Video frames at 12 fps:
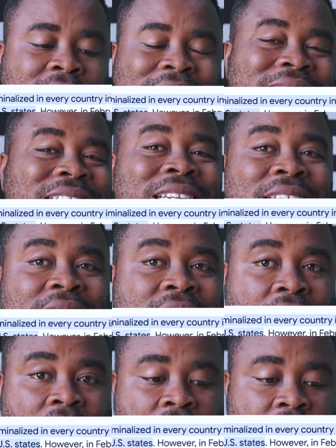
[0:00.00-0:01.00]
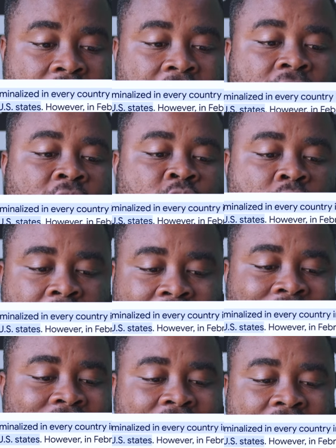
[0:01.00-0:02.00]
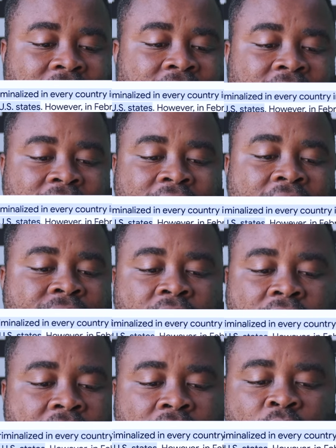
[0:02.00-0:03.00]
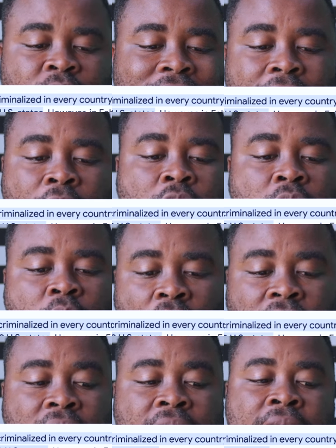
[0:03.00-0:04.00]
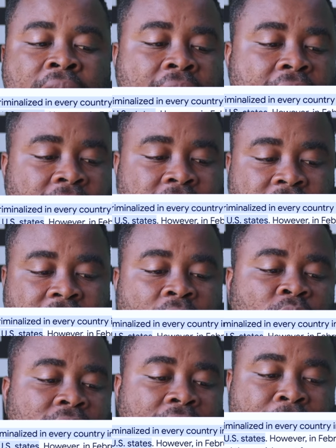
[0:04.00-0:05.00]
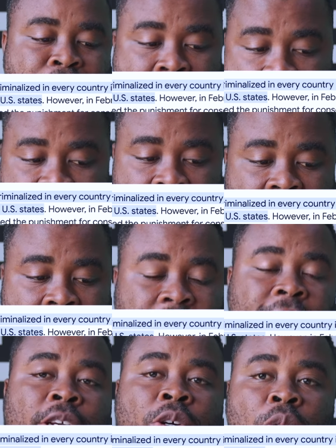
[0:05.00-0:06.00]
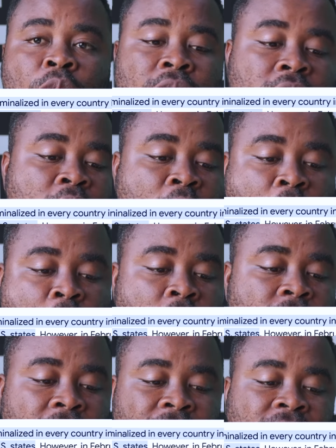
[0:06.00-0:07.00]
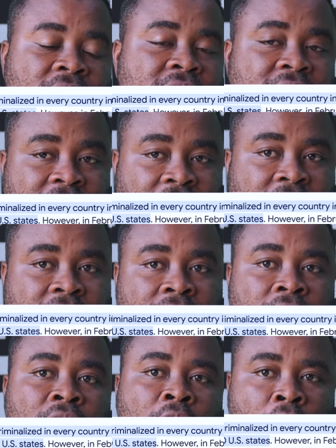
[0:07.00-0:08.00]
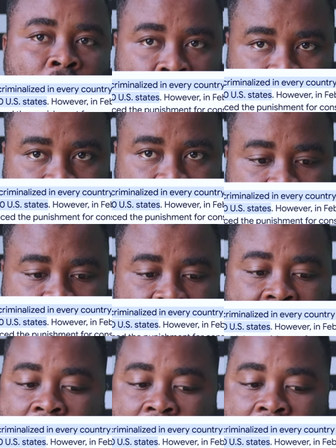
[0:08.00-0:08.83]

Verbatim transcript: is illegal and criminalized in every country in North and South America, including all 50 states of the US.